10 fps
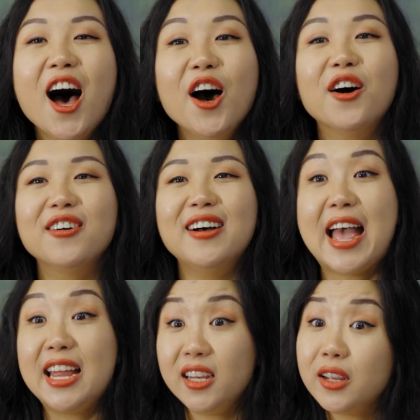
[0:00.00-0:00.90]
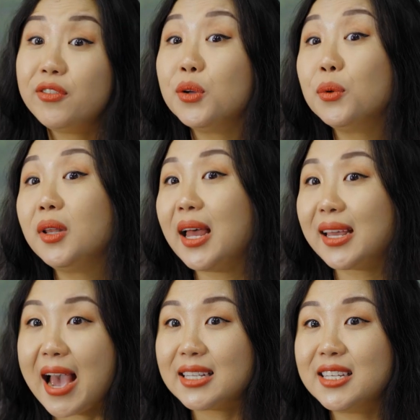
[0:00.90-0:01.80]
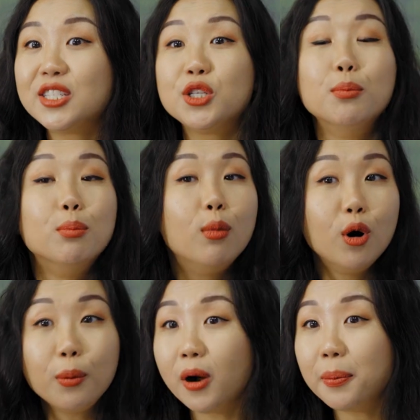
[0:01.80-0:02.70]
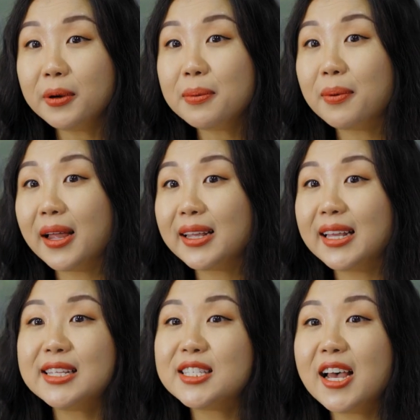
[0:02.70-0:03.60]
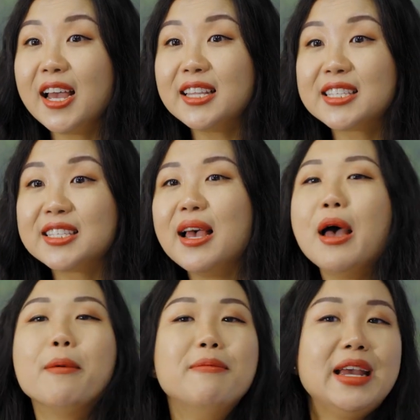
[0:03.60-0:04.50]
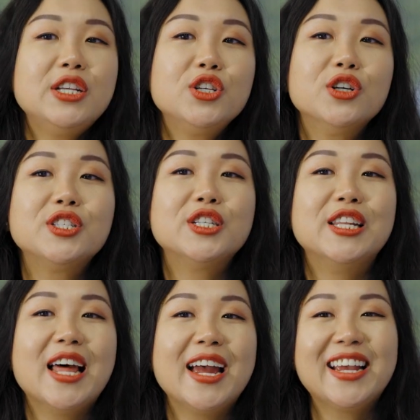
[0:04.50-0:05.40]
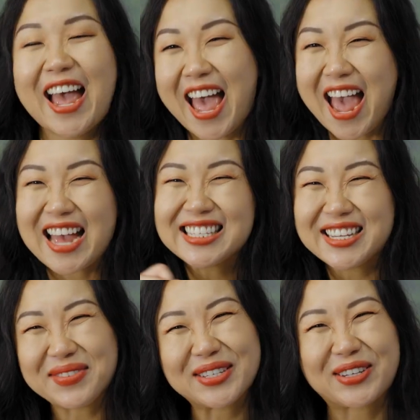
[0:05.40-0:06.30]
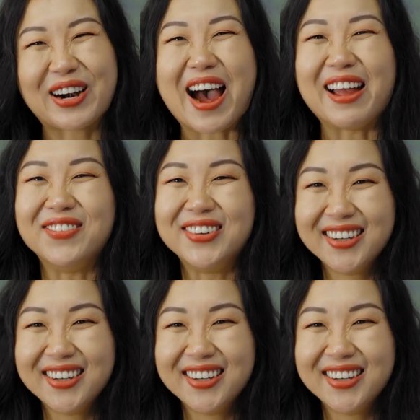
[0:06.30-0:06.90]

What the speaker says: Oh, and if you would like access to more property buying insights, make sure to like and subscribe.